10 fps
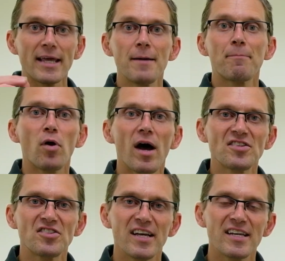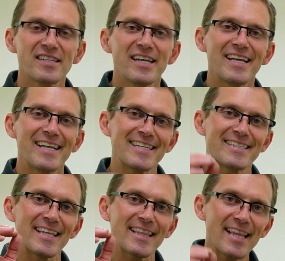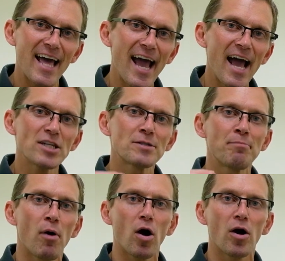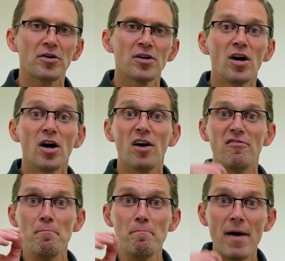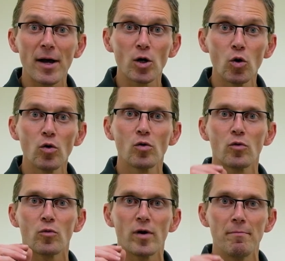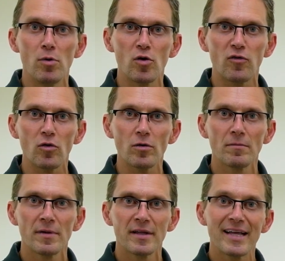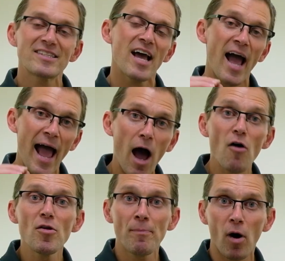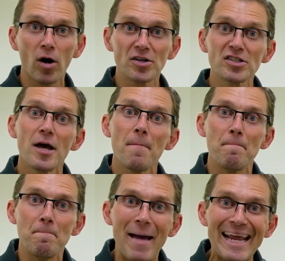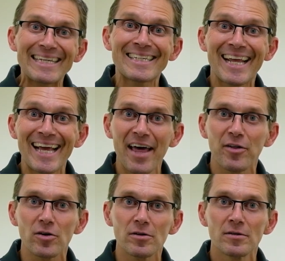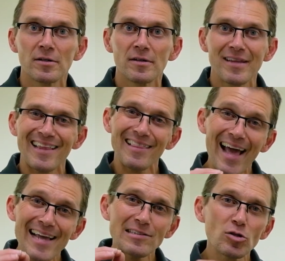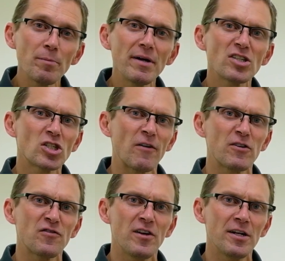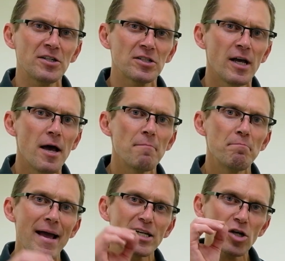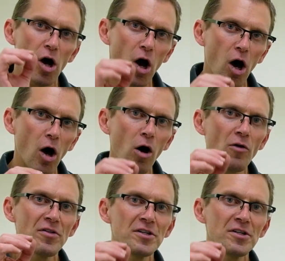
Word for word: in process is the last part of metal removal. It's how the parts mate together. That last little bit of surface finish makes all the